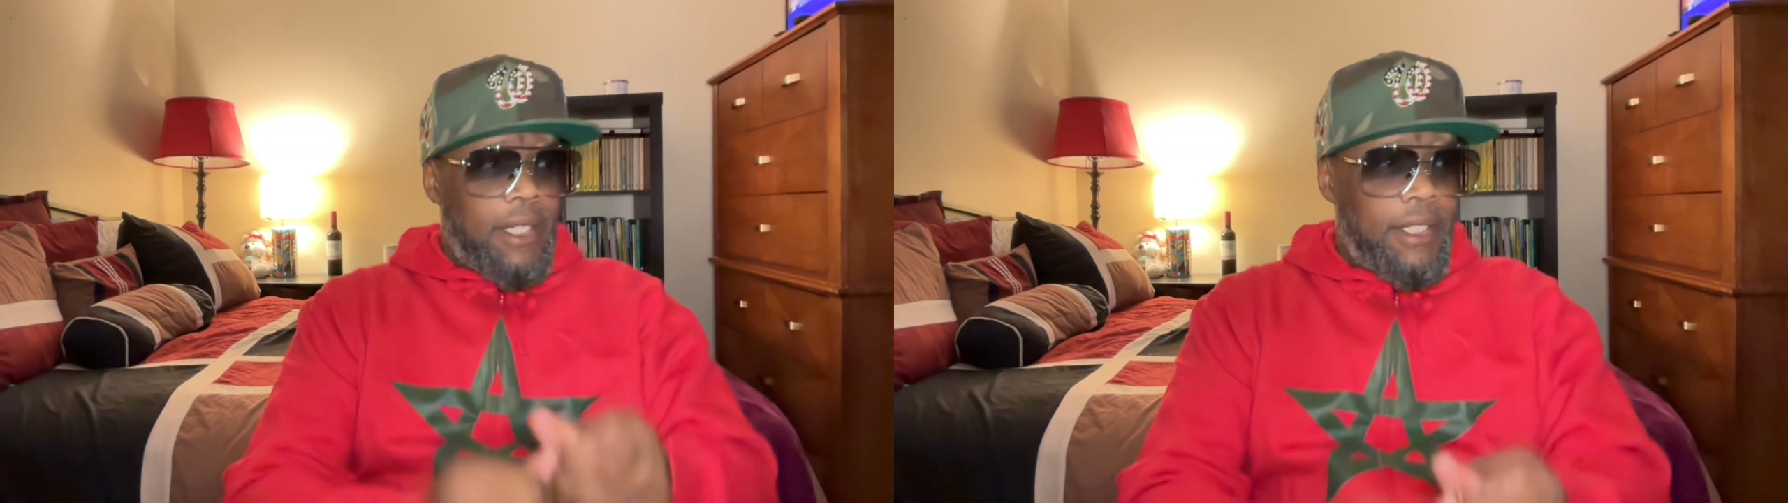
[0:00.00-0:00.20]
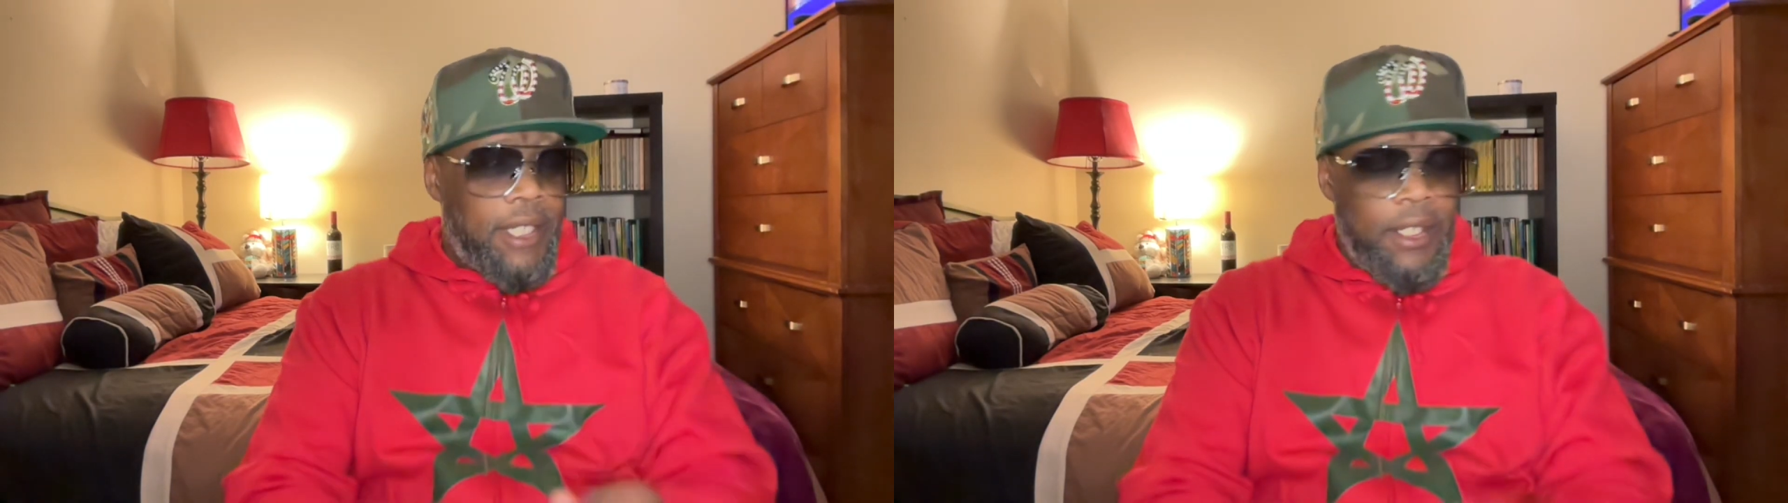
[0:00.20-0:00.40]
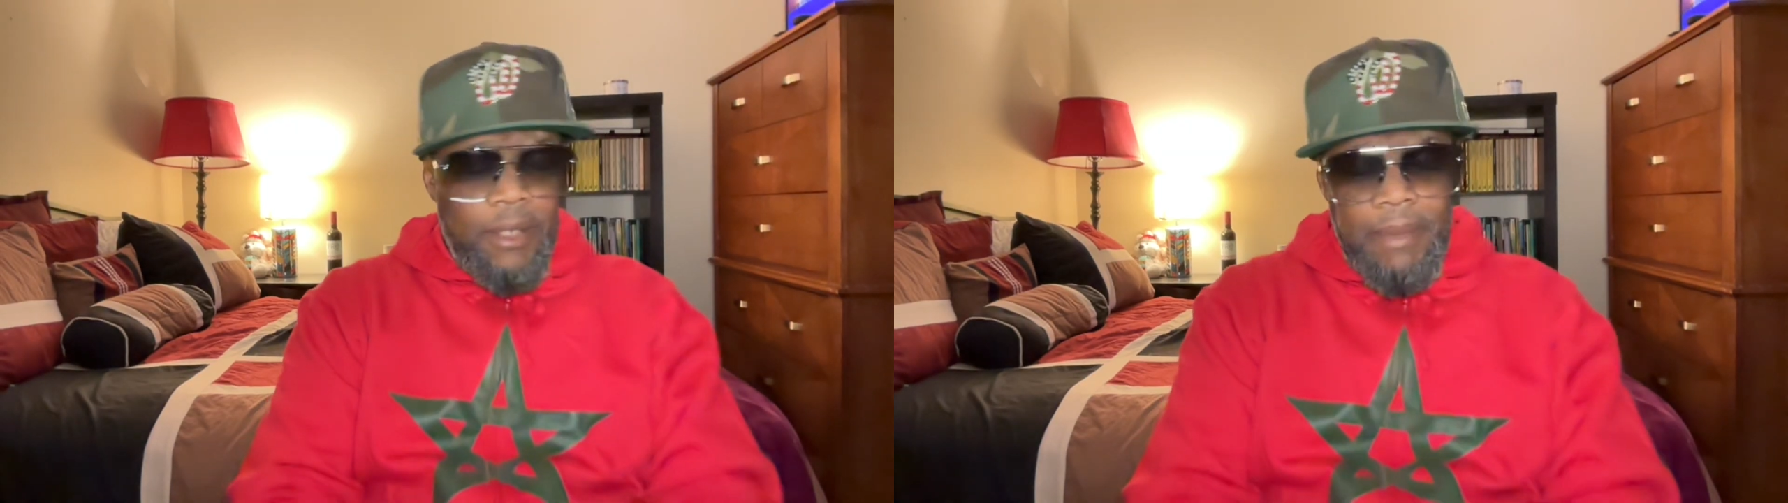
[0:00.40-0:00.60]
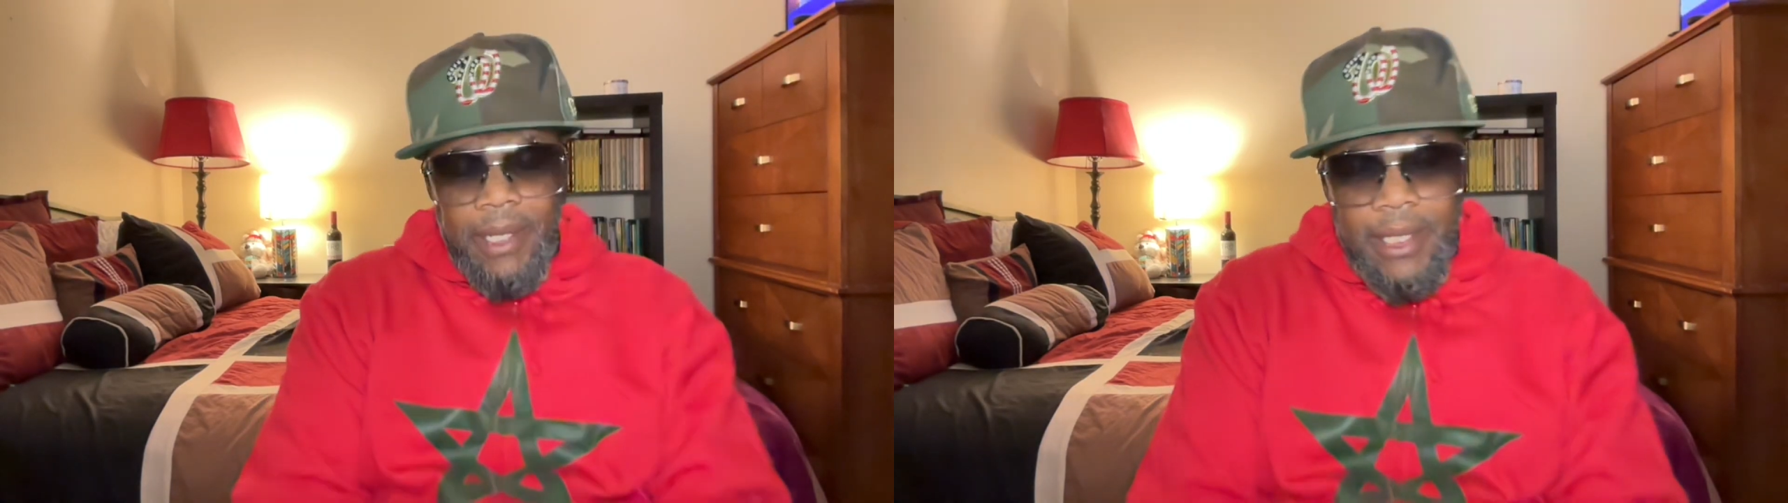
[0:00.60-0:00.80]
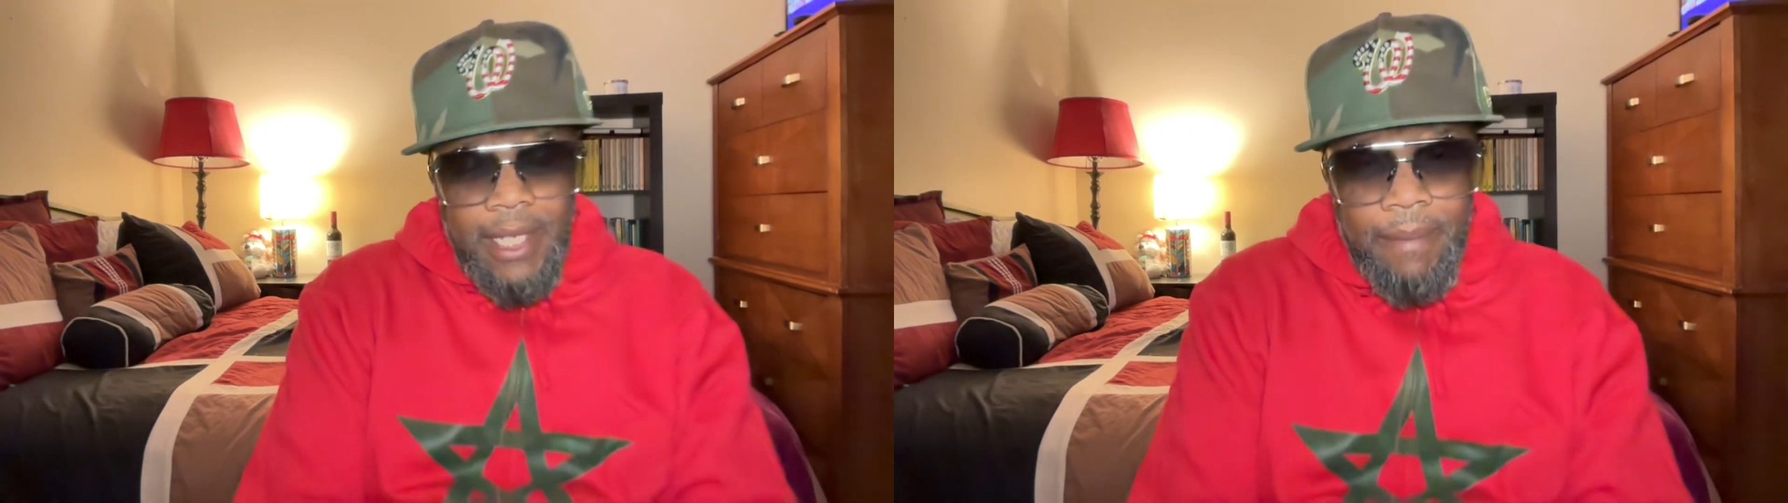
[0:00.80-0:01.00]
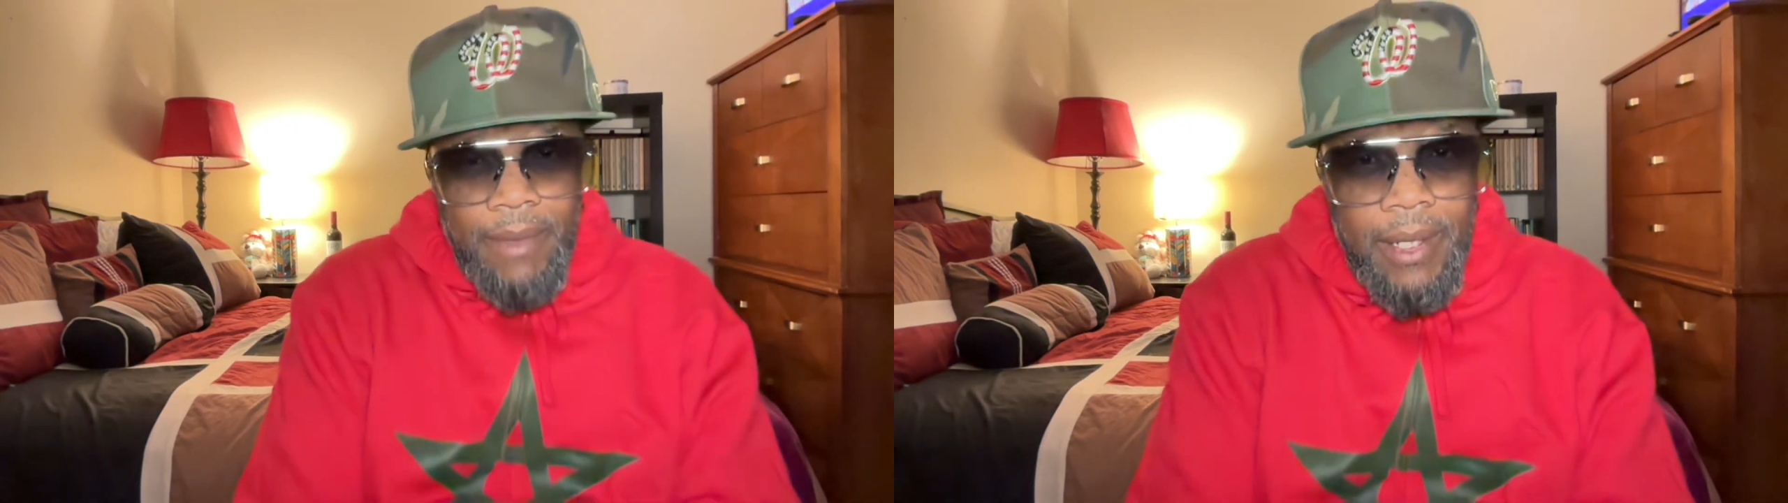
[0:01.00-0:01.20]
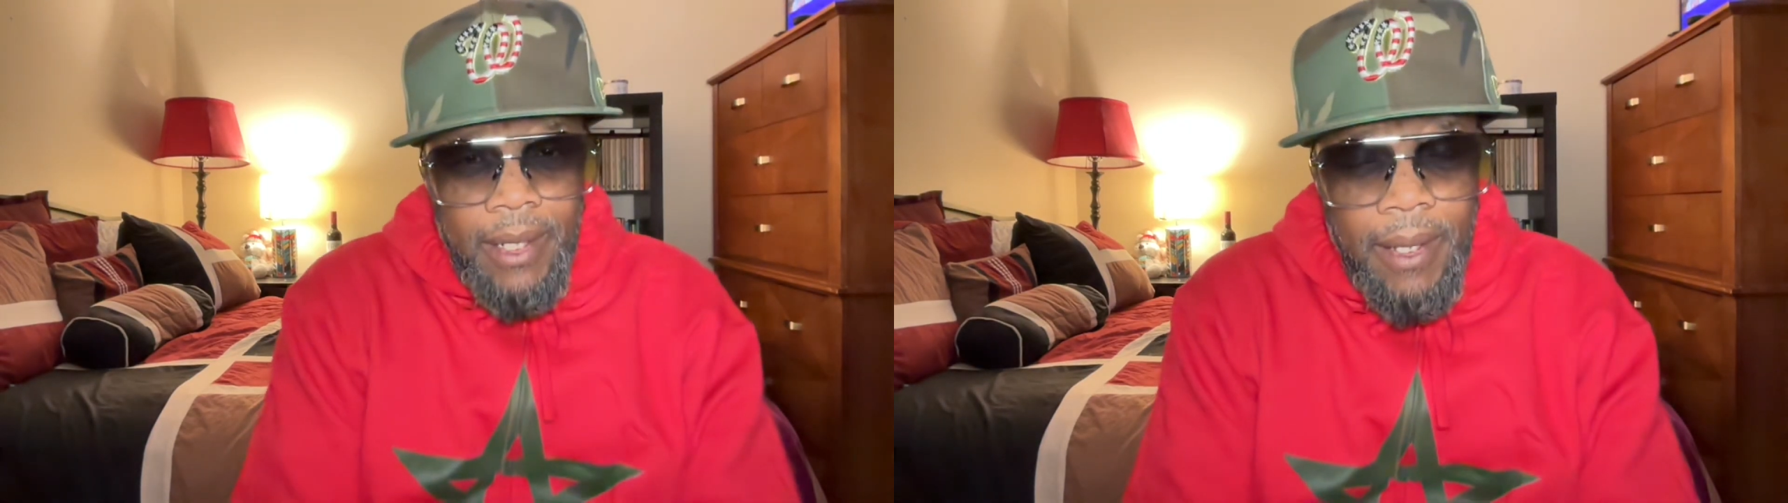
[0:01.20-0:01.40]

continue to be accepted